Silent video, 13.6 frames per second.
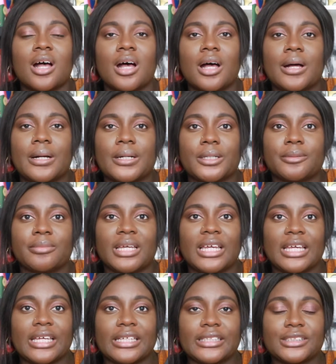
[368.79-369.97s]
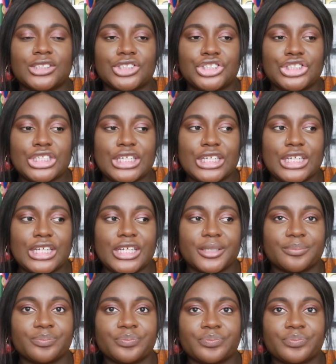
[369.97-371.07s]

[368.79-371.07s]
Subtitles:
and she